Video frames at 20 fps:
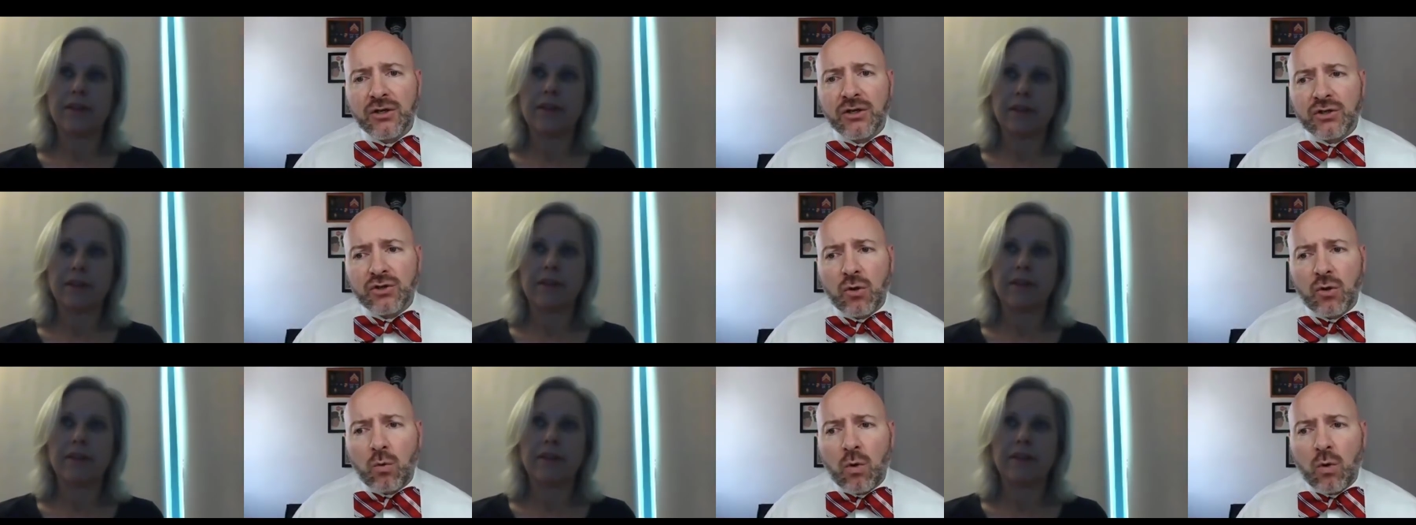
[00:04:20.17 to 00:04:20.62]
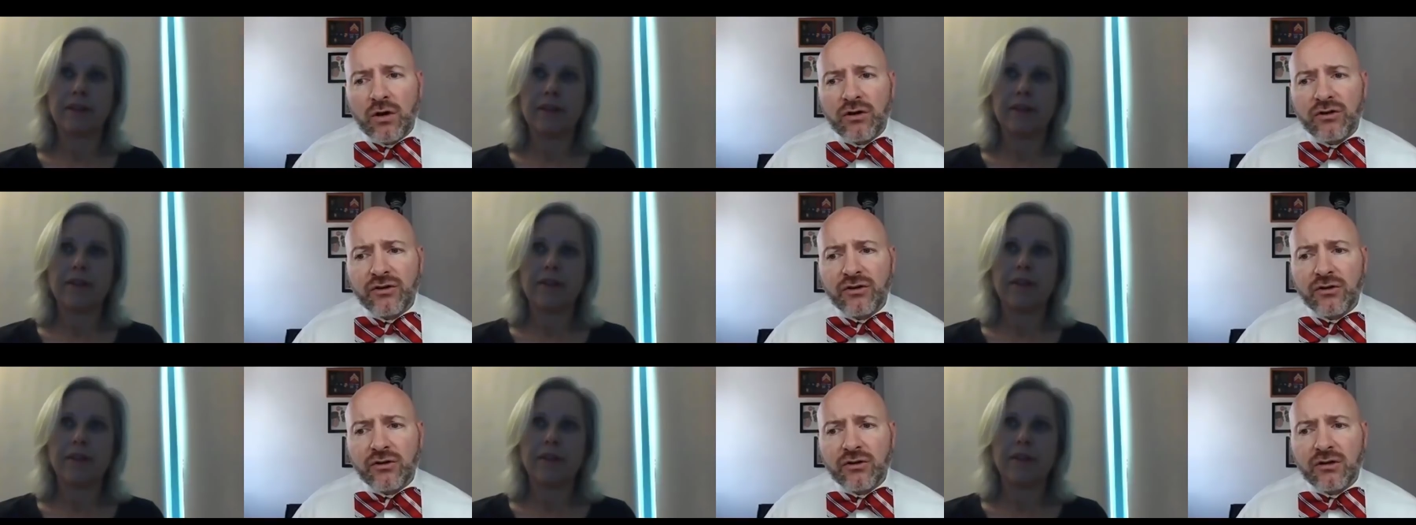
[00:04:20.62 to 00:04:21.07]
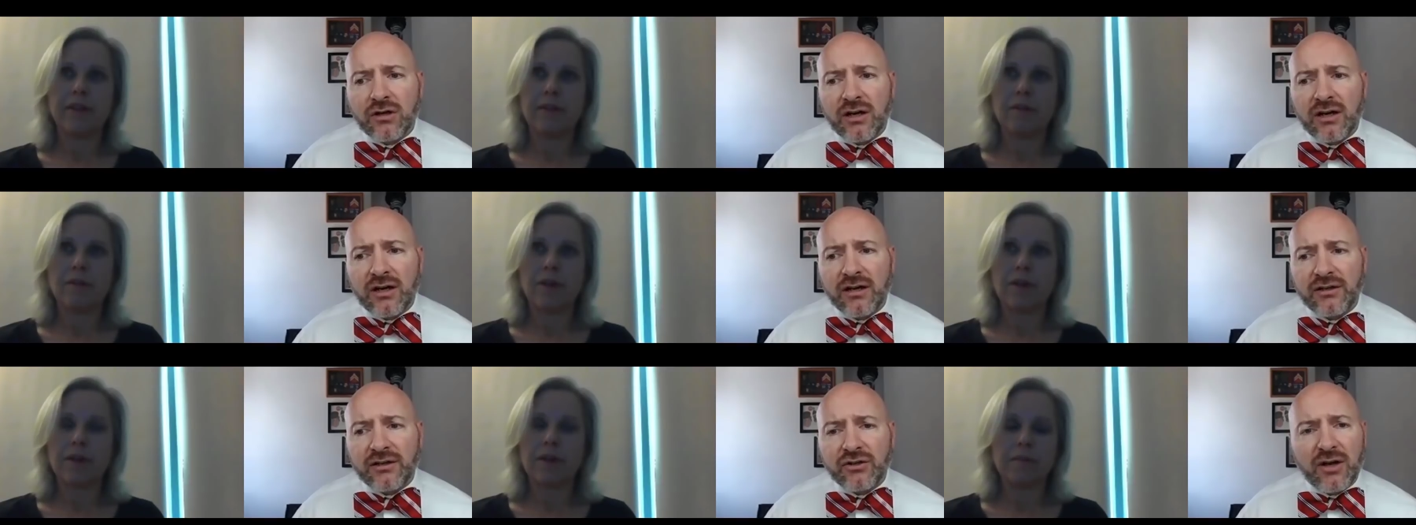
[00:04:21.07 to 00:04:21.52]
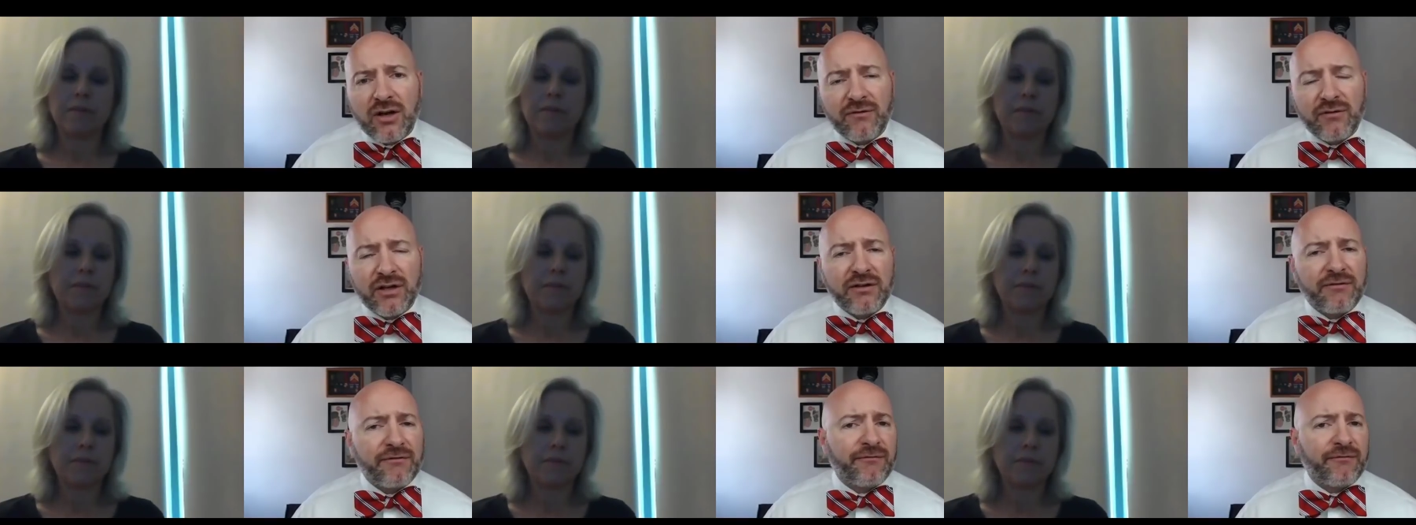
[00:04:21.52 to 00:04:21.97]
Speaker 1: So what are your, do you have
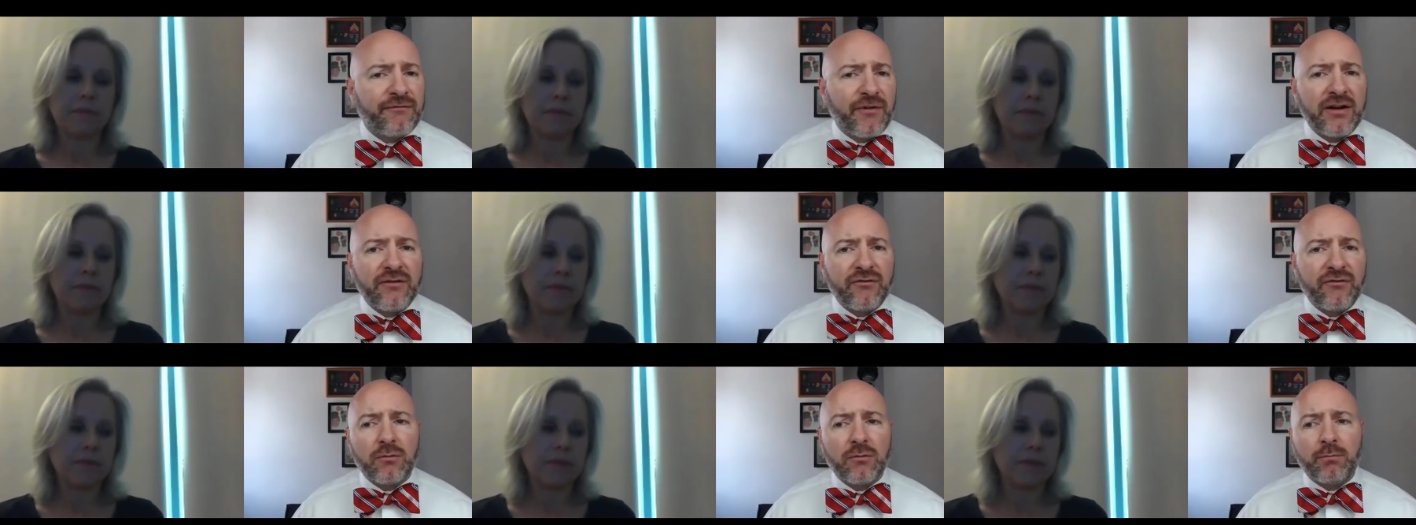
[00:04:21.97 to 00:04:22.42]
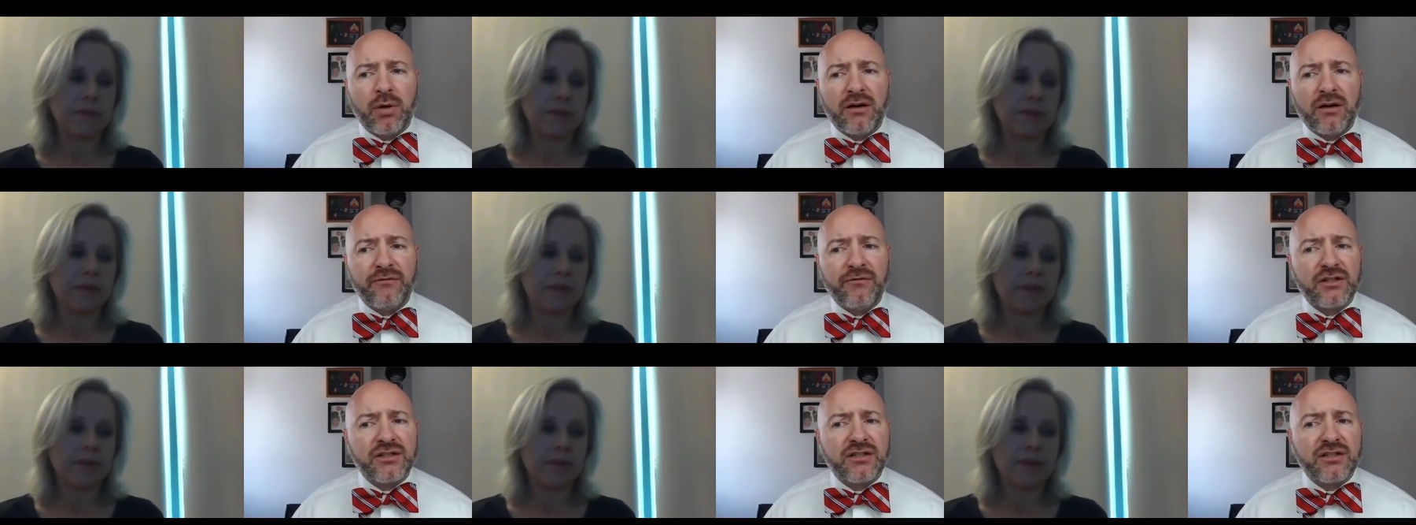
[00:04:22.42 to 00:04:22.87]
any favorite Buffett